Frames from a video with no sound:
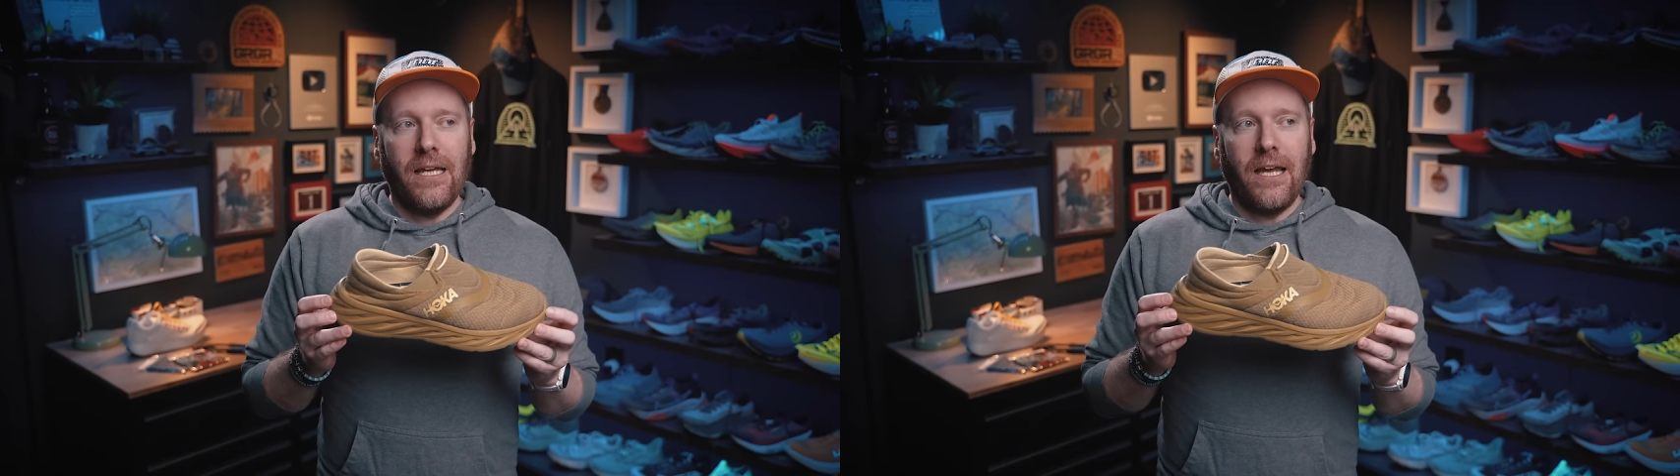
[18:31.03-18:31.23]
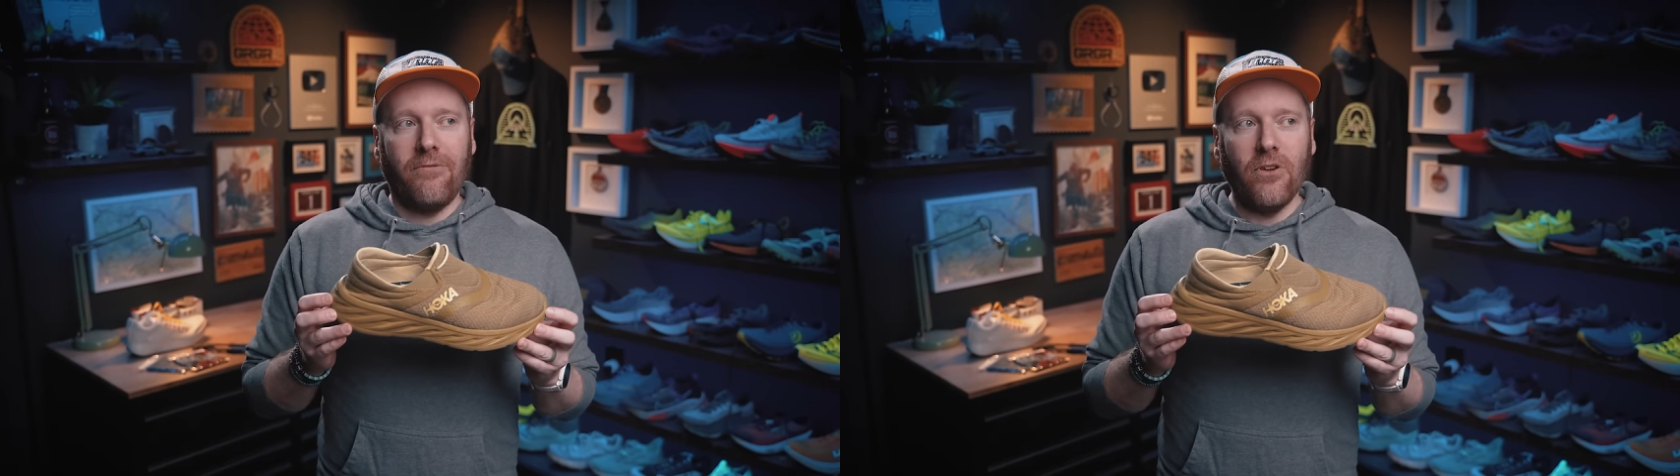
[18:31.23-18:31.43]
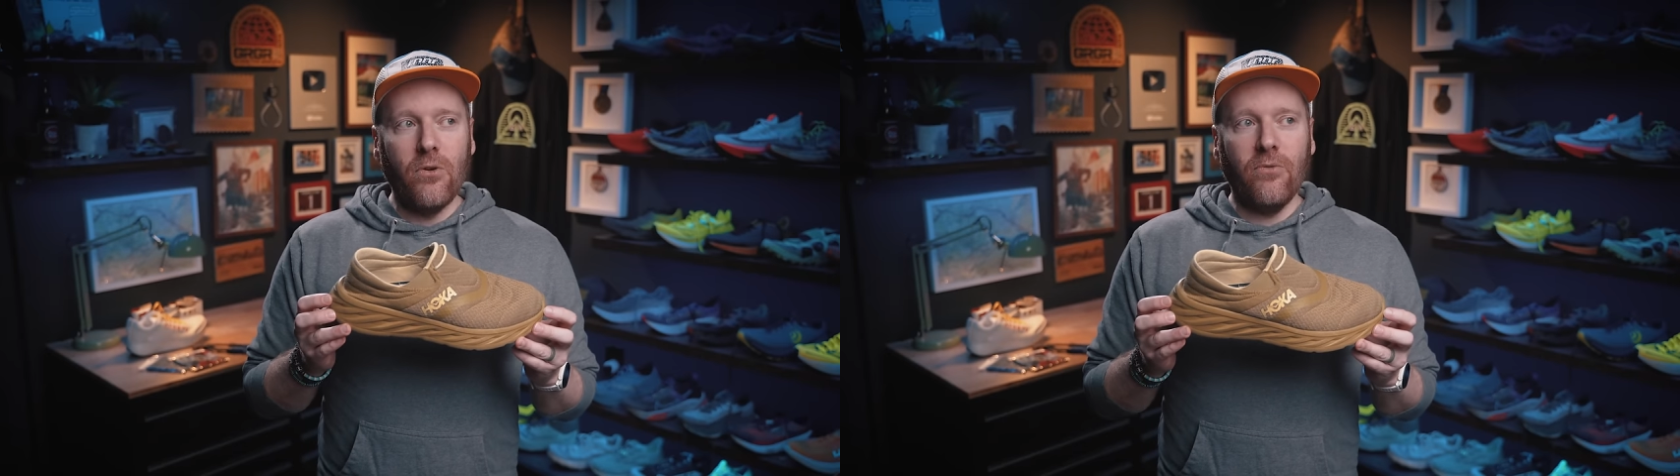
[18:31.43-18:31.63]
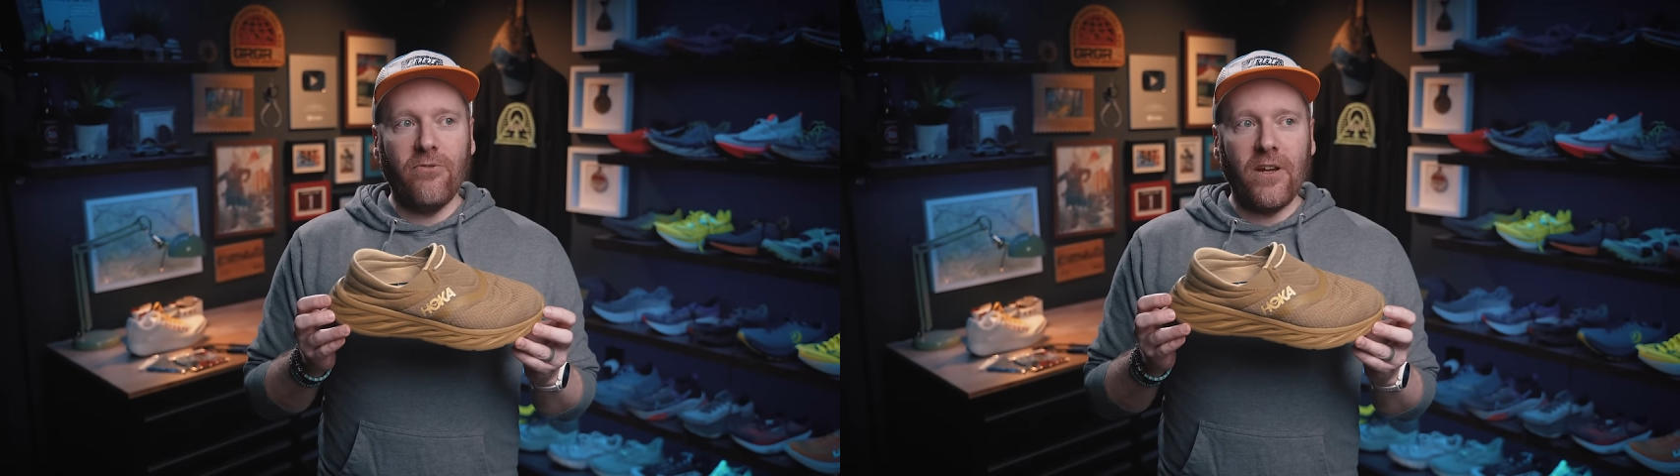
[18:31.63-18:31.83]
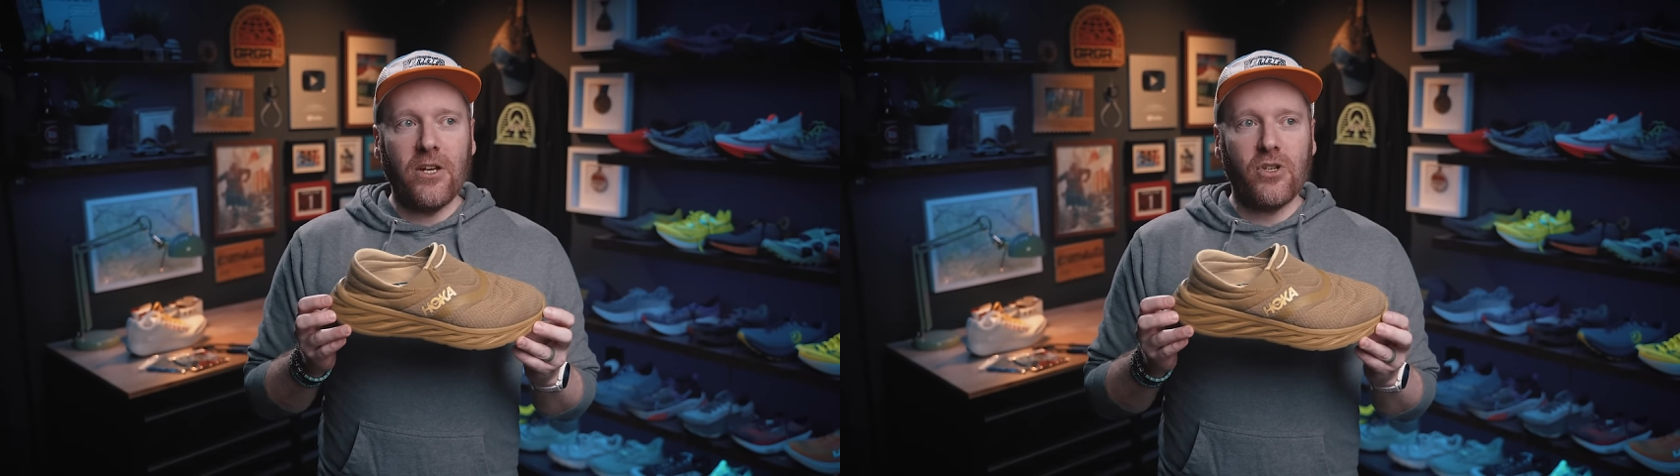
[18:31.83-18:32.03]
If you
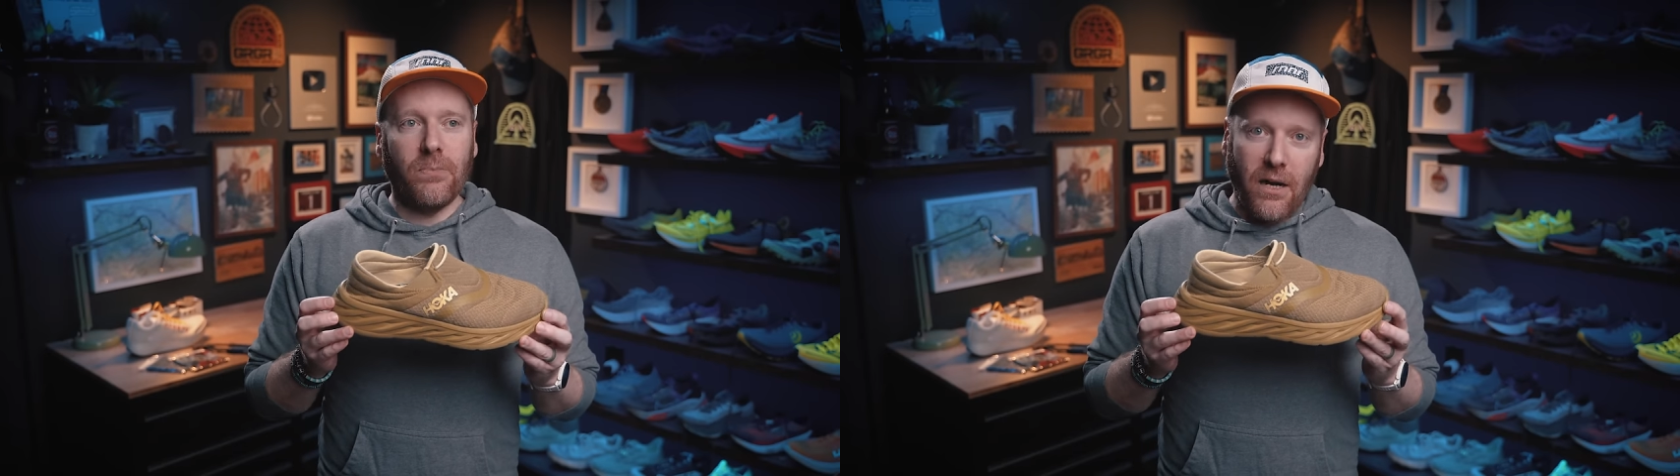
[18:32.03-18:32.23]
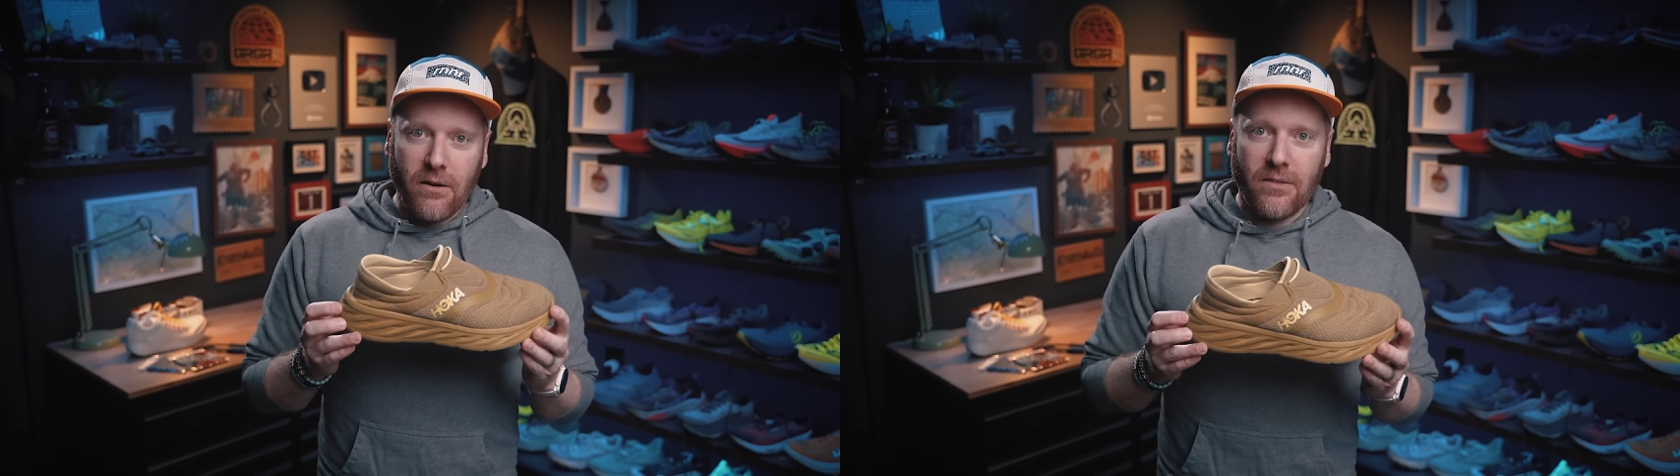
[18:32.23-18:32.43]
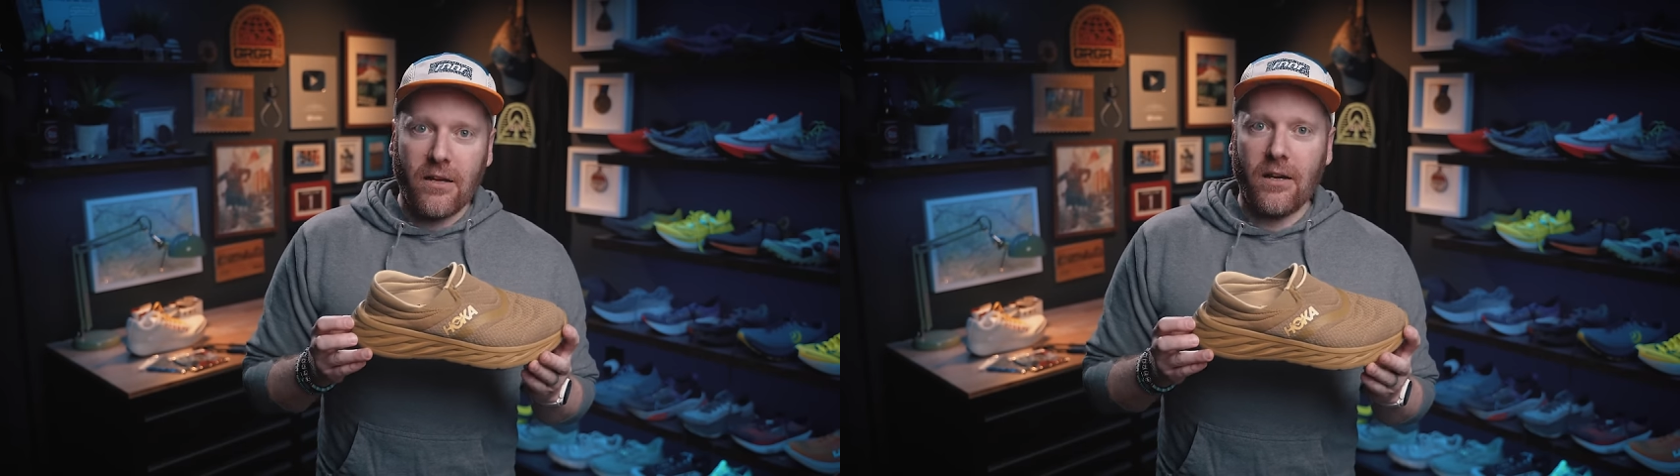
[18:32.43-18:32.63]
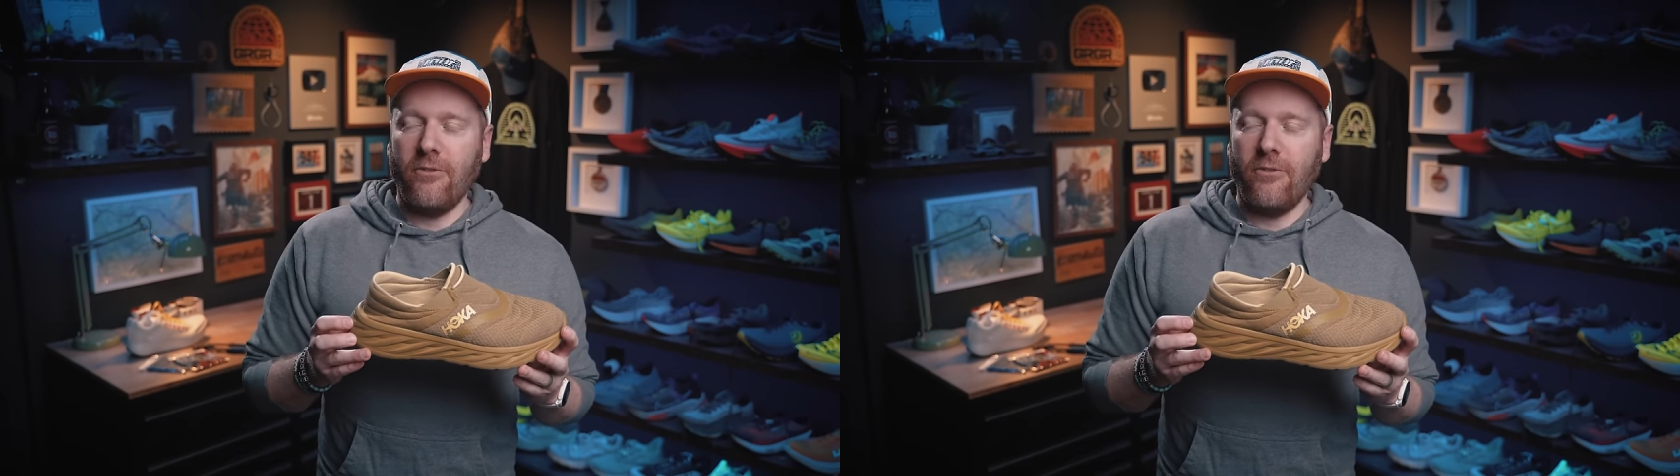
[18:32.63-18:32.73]
finish a marathon,